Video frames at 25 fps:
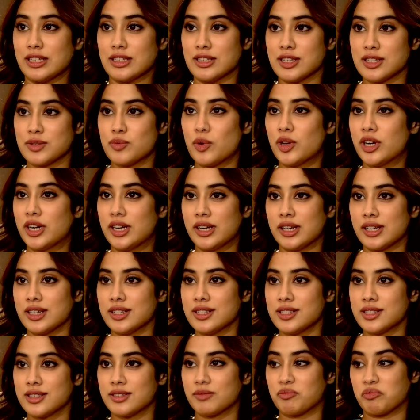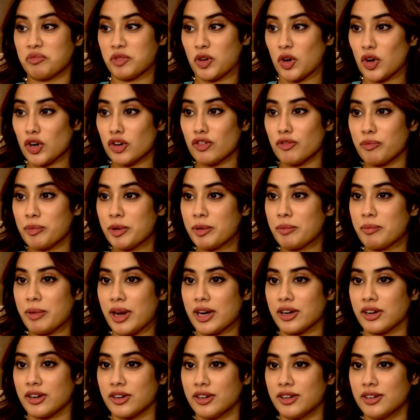this is what it is. Could have been
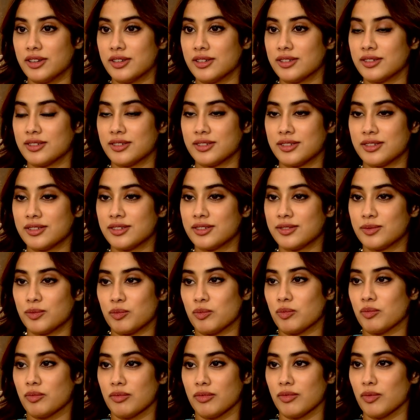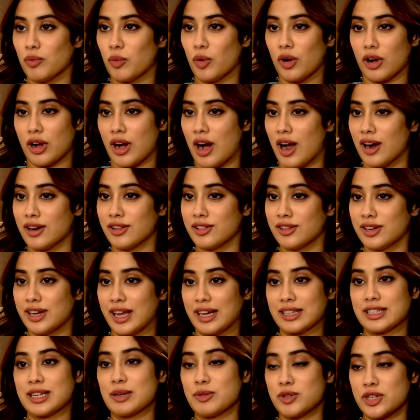better. Work harder the
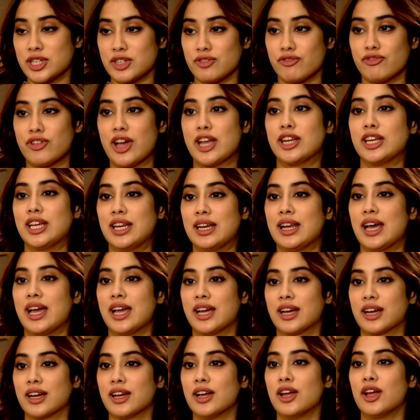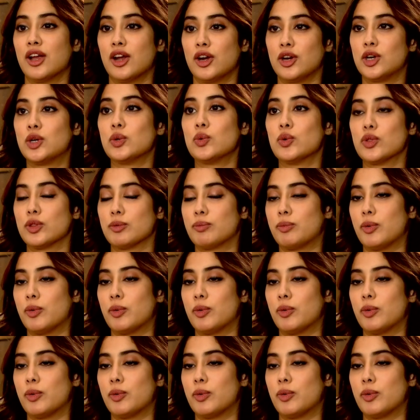next time. She's very, like... to the